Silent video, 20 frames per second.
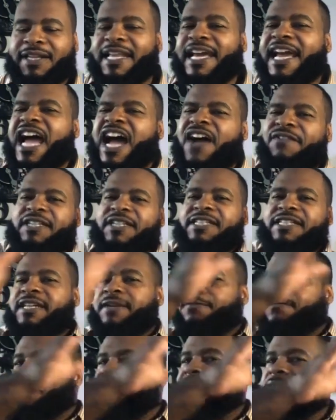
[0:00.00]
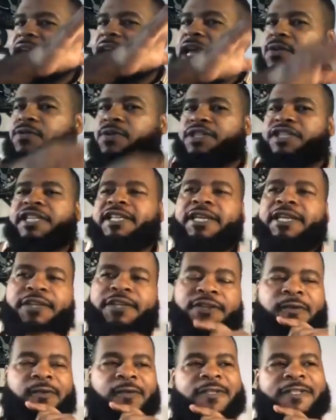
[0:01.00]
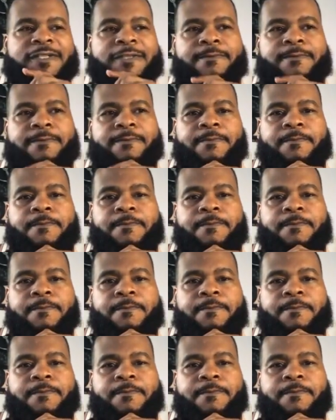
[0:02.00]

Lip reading: they have a different language that they use.